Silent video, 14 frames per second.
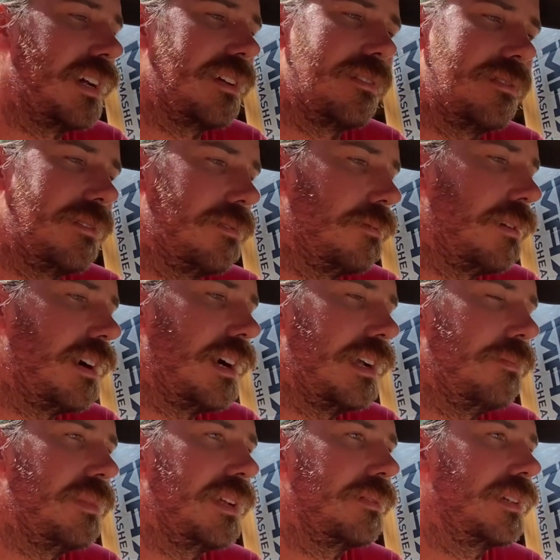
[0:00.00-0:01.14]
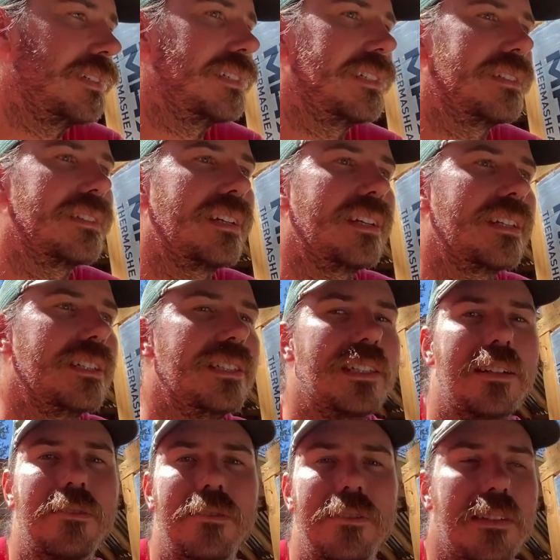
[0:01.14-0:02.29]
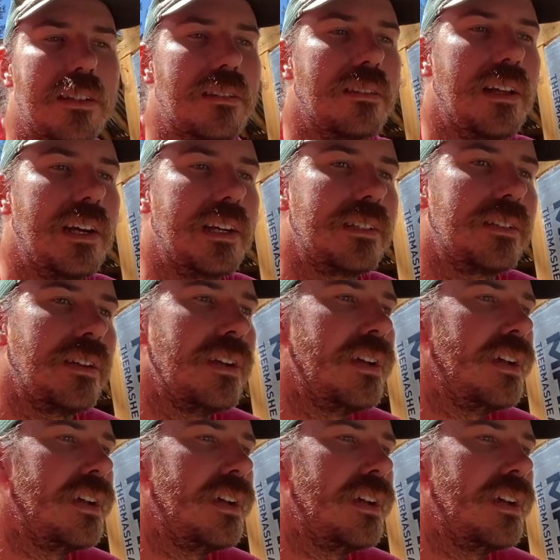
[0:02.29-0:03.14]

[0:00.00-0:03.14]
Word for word: I don't know why, maybe it's just like general neglect.